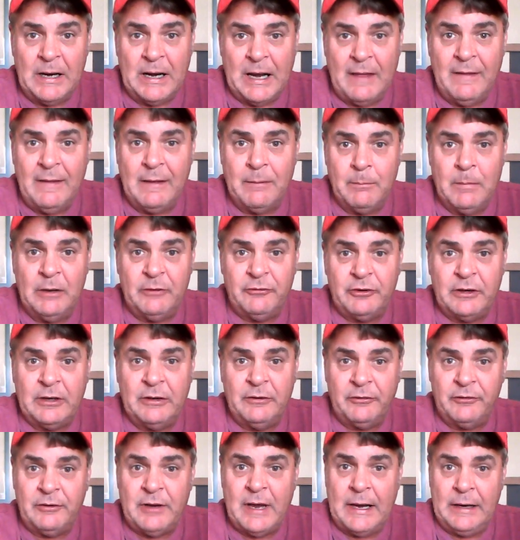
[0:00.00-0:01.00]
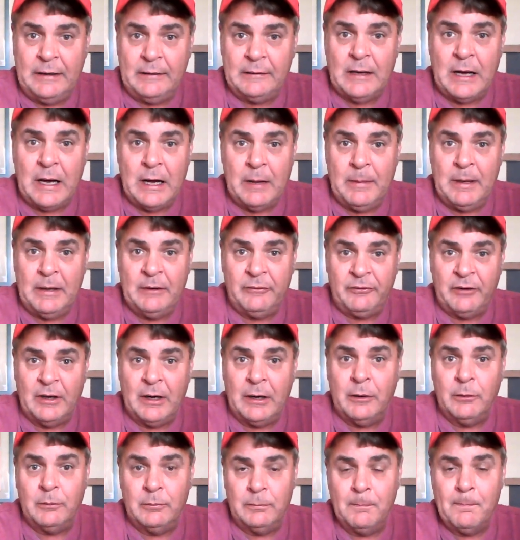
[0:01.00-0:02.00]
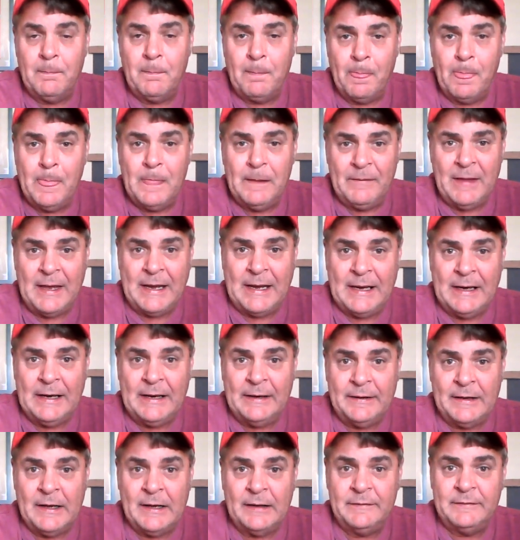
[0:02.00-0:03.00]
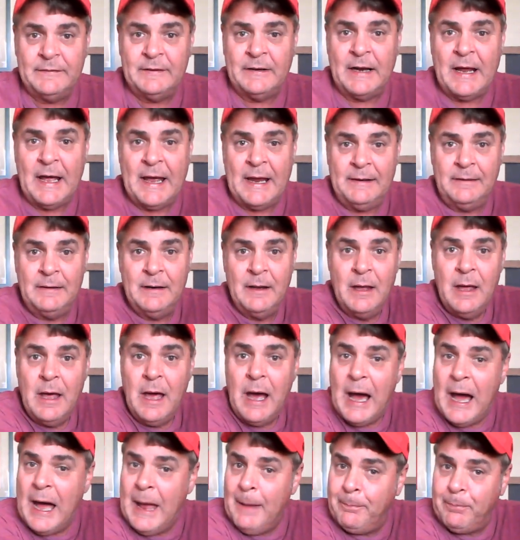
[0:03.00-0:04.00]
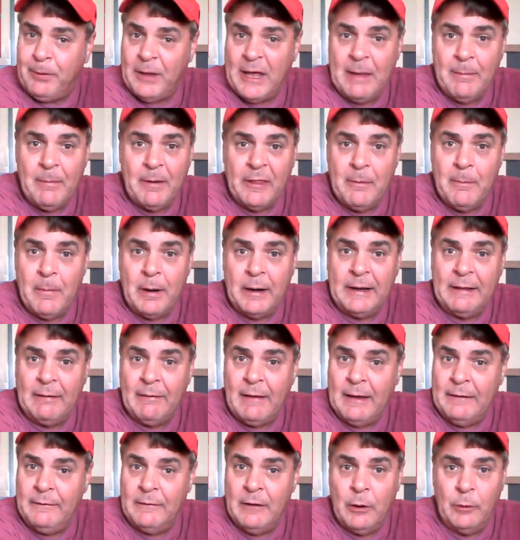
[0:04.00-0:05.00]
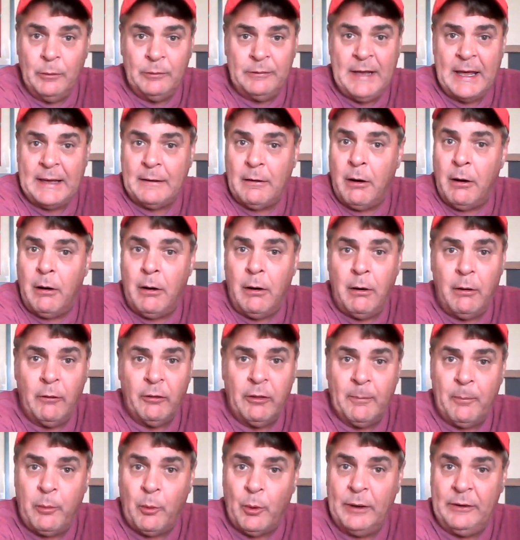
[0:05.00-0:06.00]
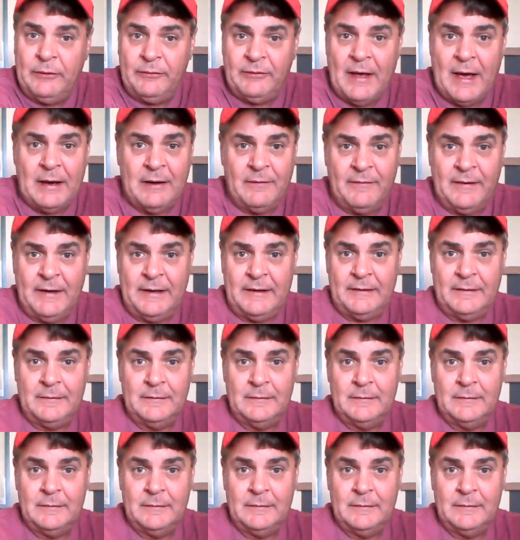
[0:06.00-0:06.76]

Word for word: I think Michigan State, Tom Izzo, they get it done tonight. I play them on the money line, though, and take all the points out of it.